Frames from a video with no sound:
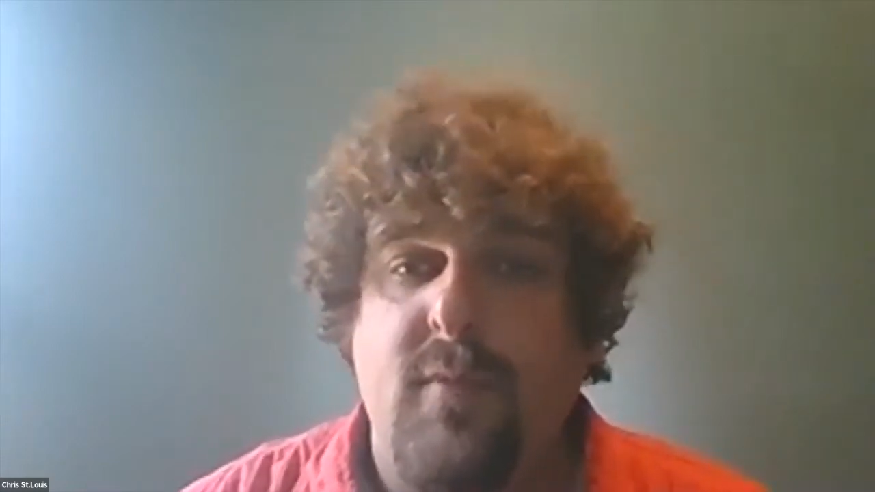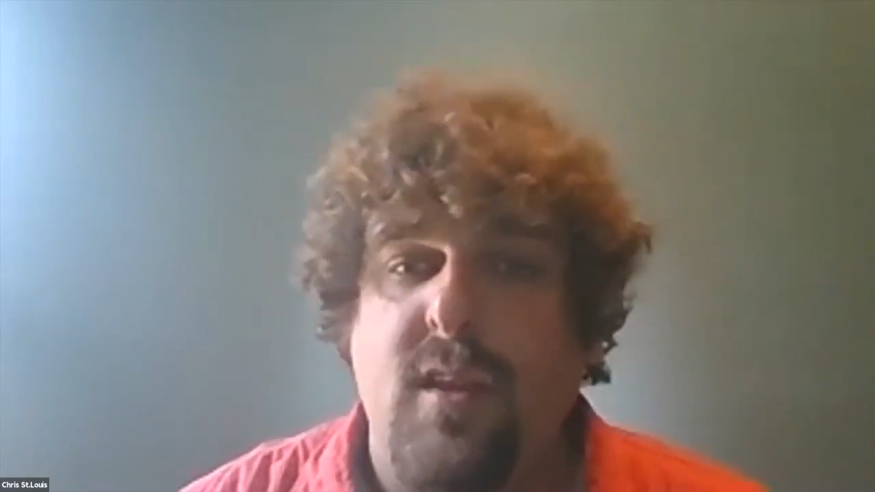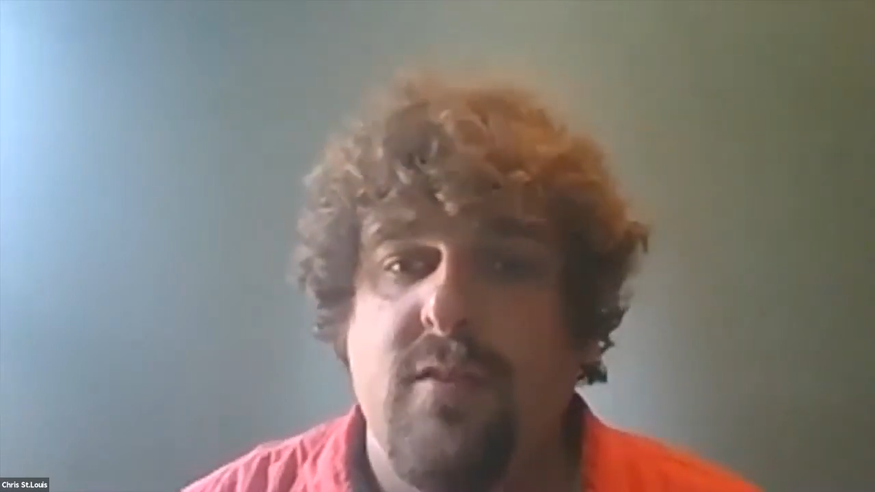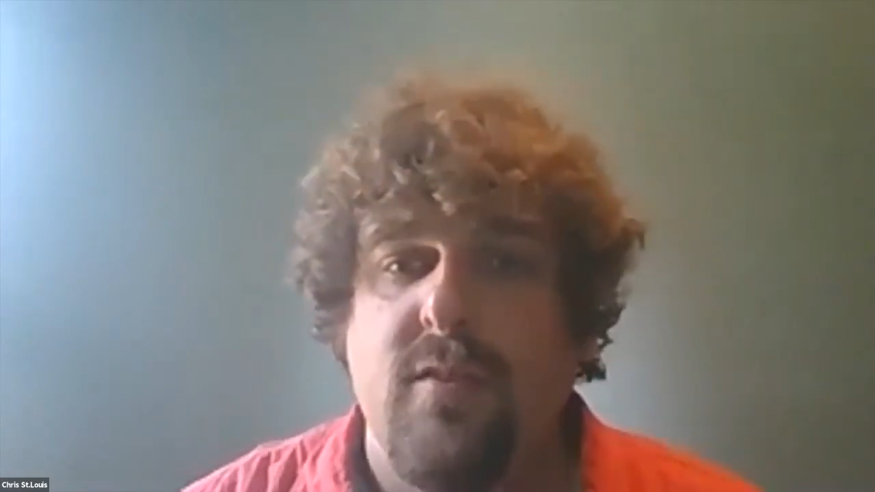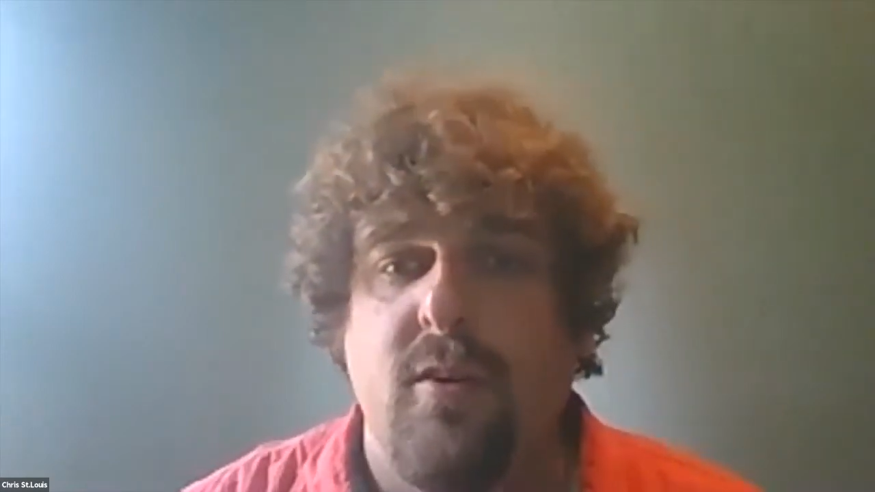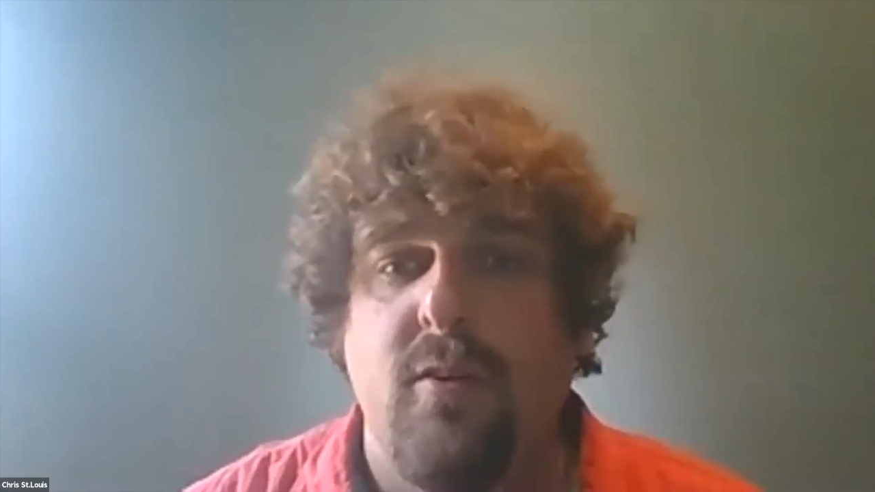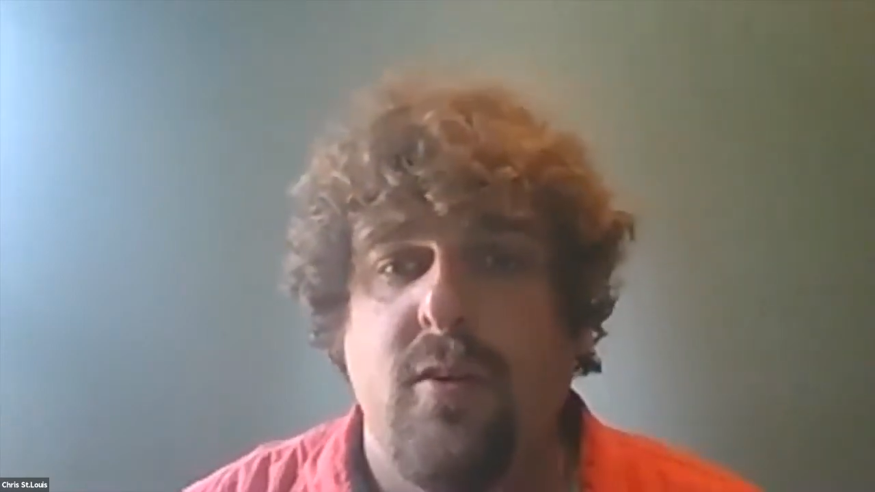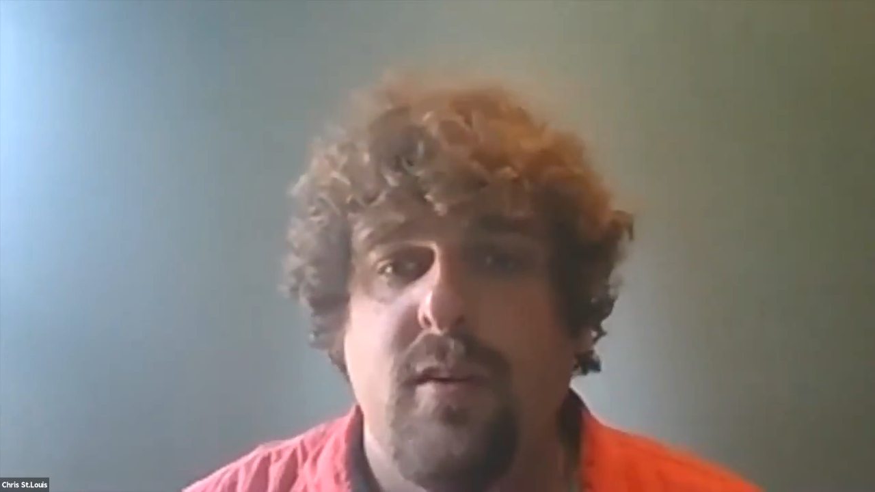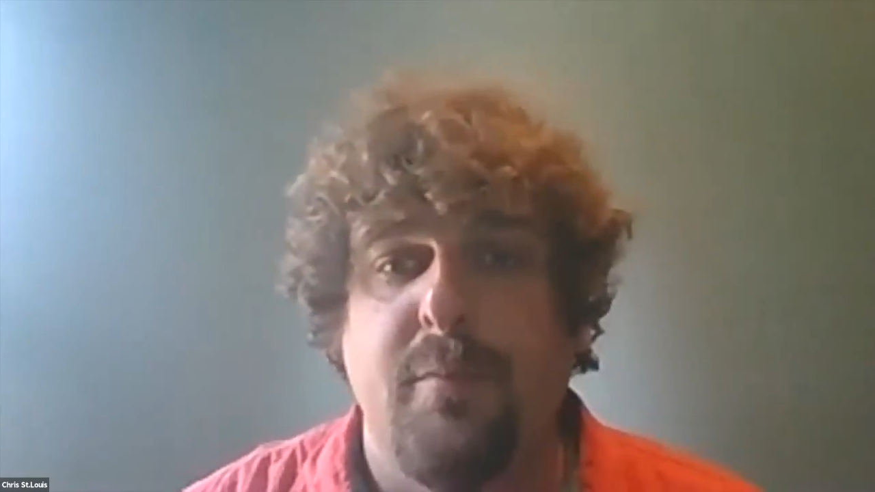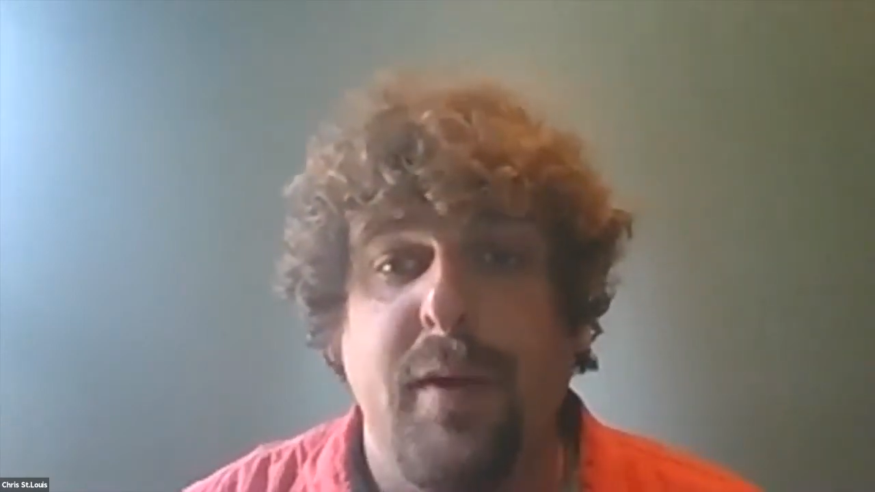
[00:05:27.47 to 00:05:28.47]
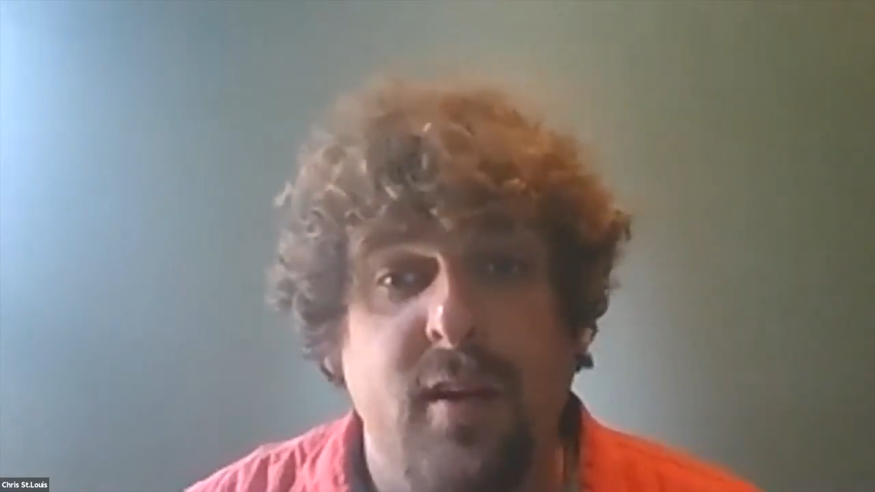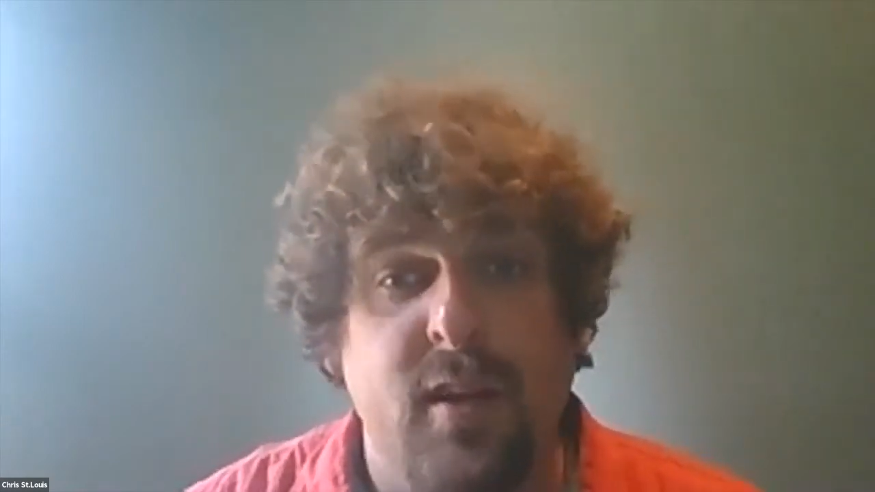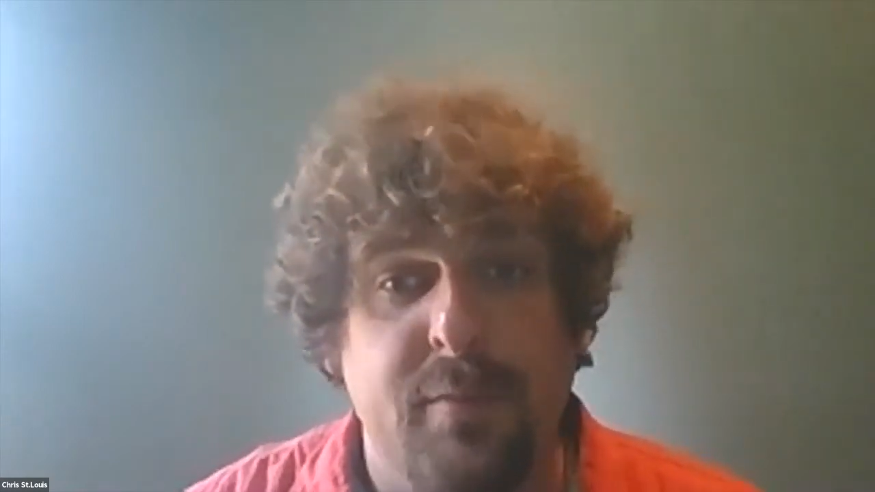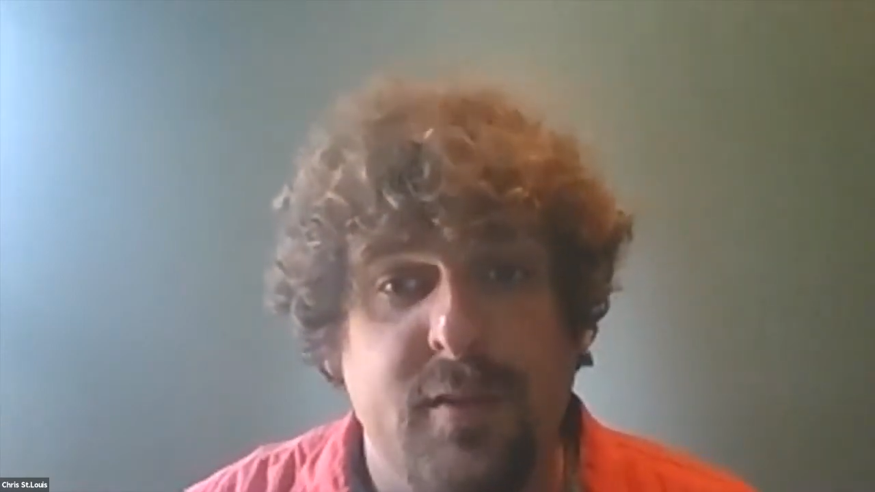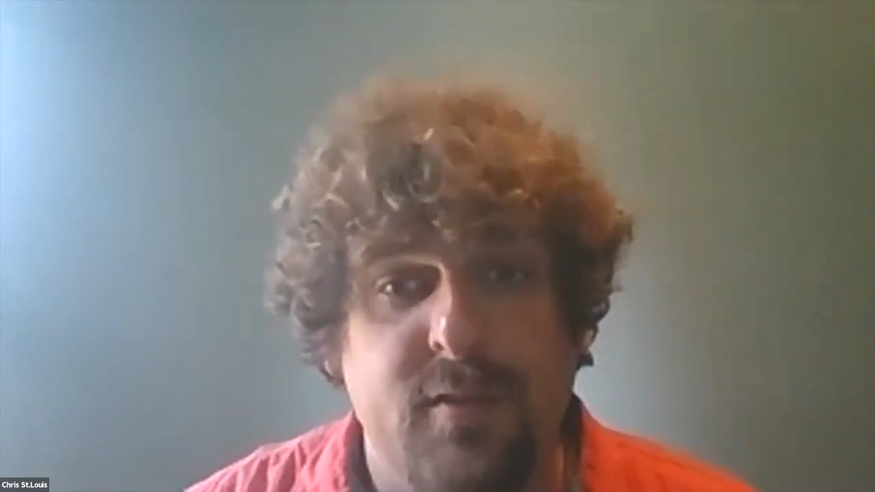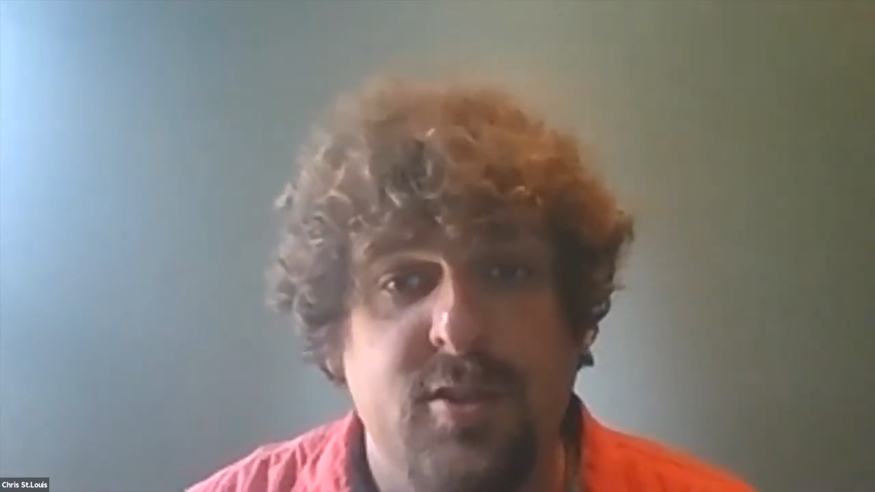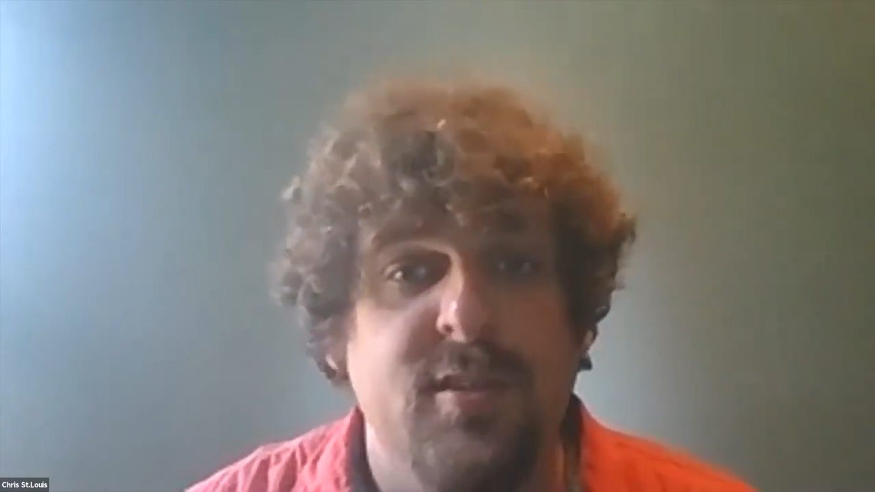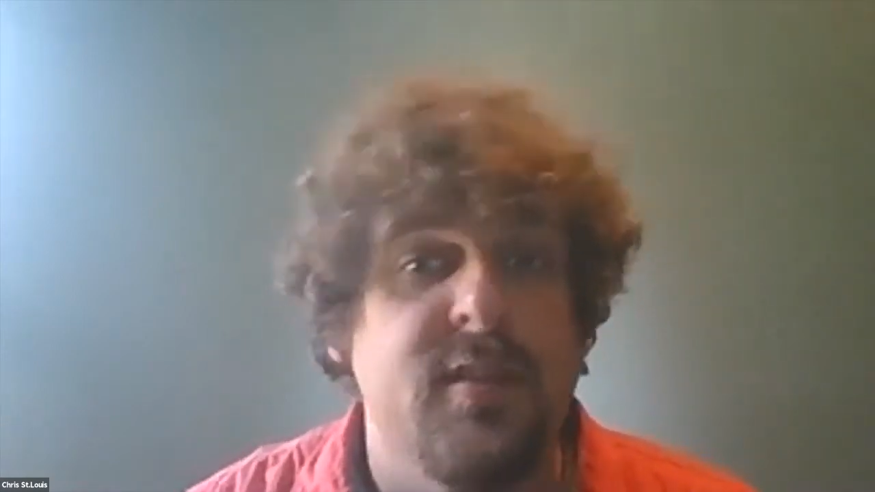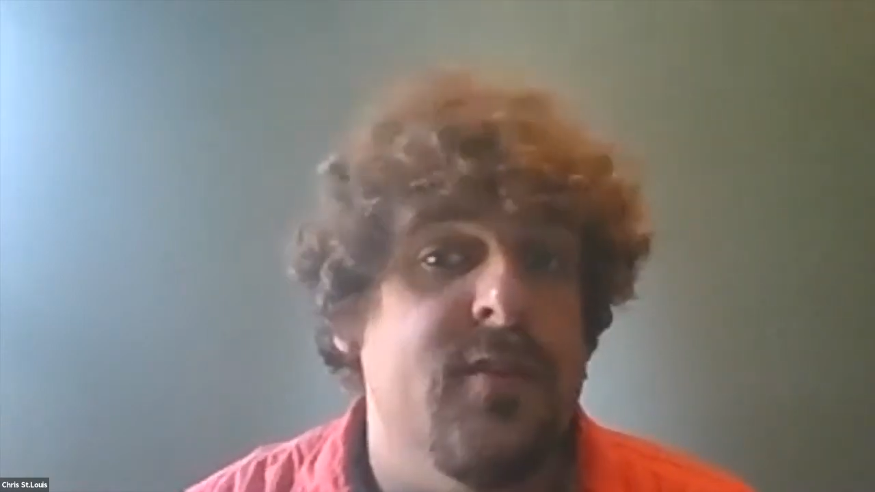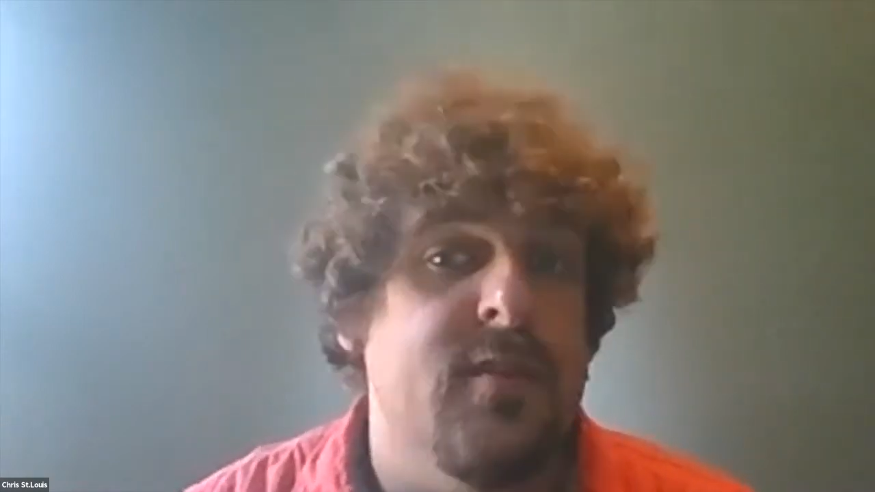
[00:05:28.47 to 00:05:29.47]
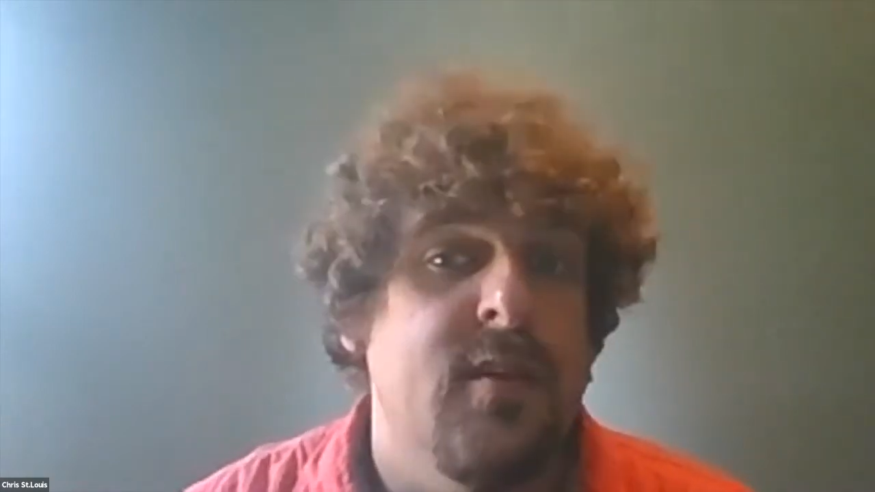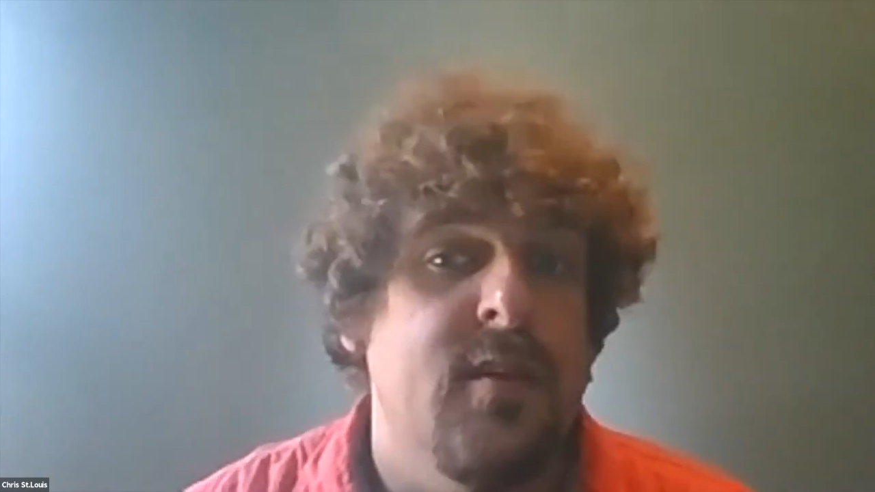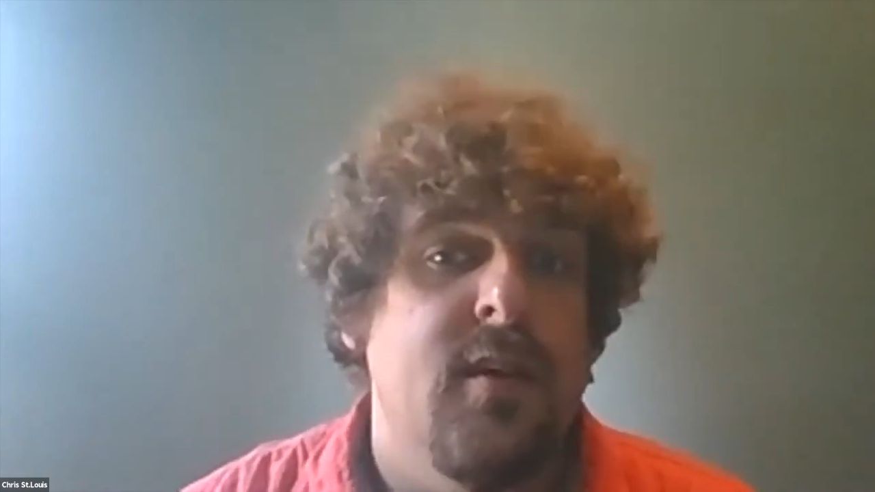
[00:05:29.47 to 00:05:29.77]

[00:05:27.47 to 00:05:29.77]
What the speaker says: So depending on the position, different